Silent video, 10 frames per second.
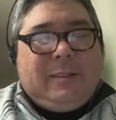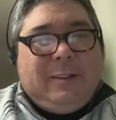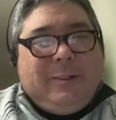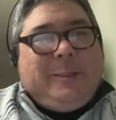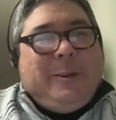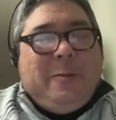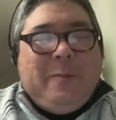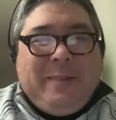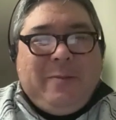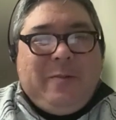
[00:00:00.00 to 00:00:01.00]
there's so
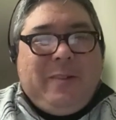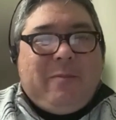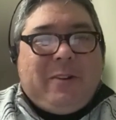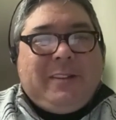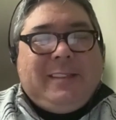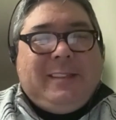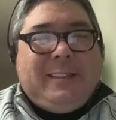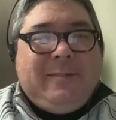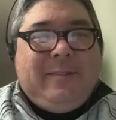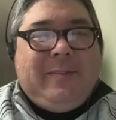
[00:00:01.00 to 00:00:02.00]
many moving parts in
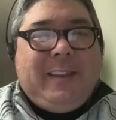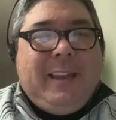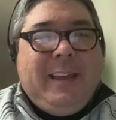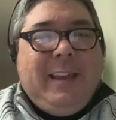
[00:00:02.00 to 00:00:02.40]
this movie.